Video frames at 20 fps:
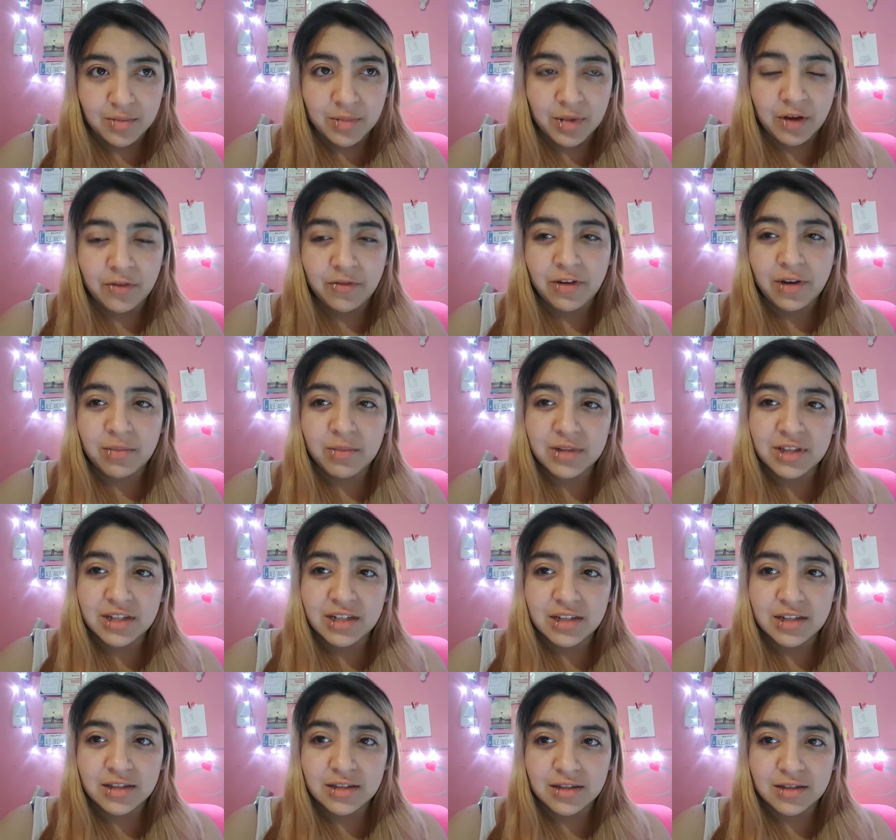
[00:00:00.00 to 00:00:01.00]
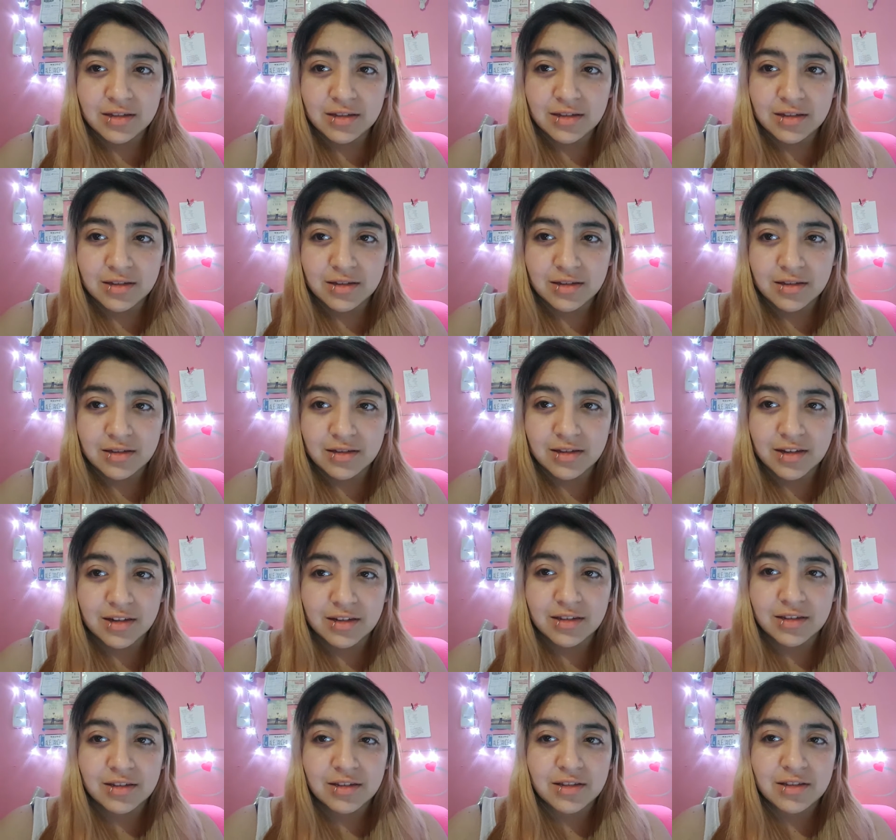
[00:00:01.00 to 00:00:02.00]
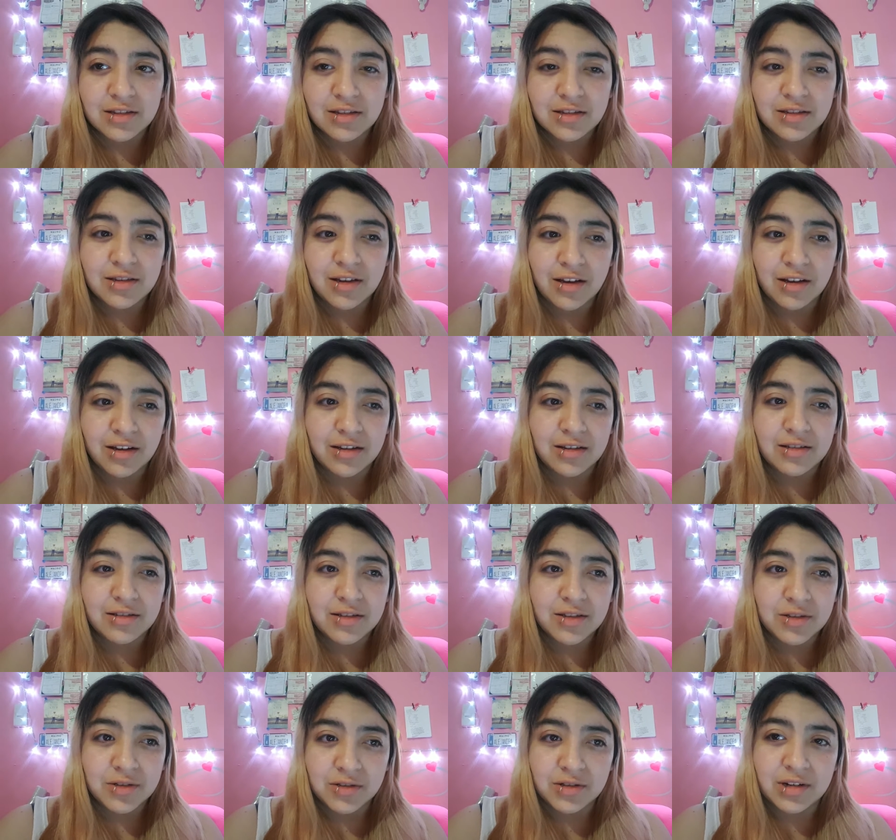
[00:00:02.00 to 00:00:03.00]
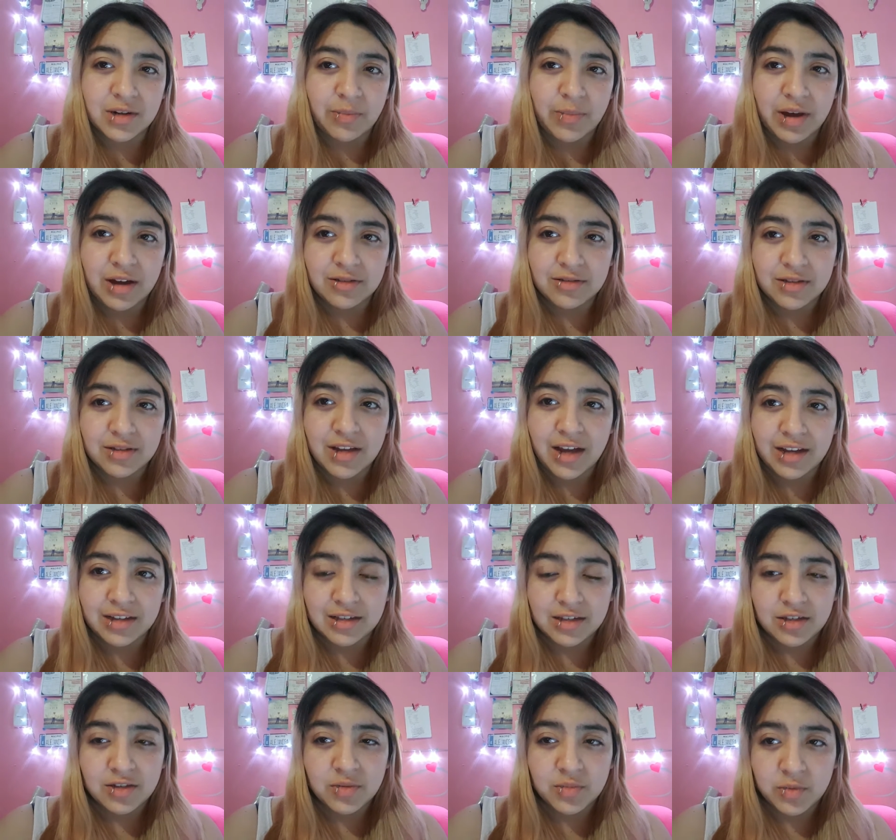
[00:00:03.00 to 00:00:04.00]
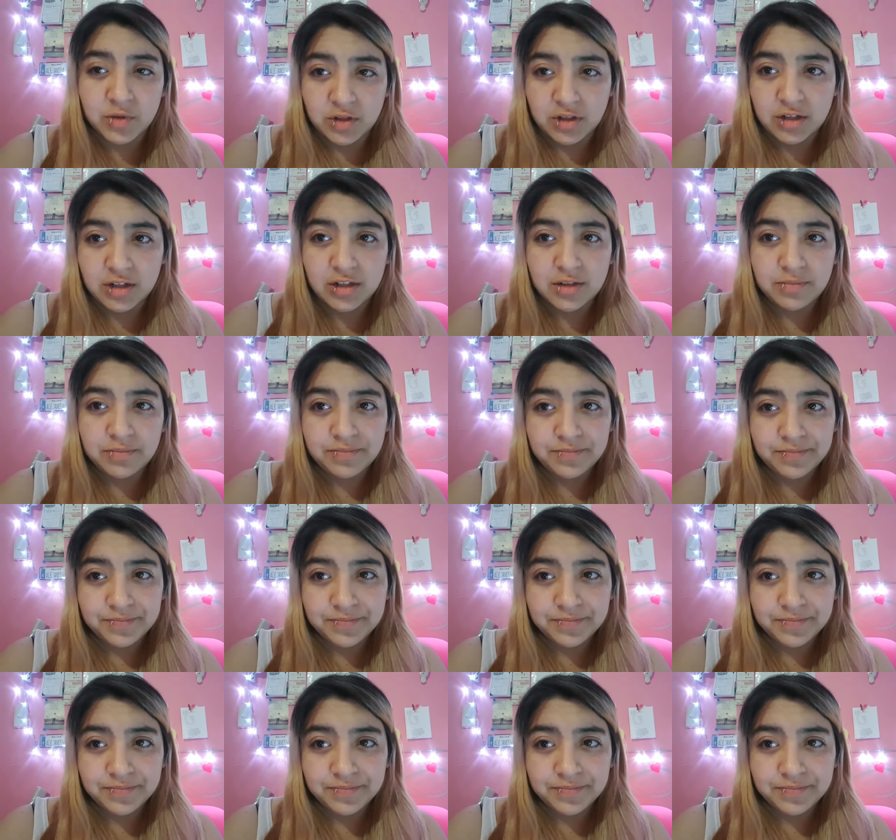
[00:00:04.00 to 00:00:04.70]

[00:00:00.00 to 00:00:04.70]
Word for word: my family doesn't talk good about that community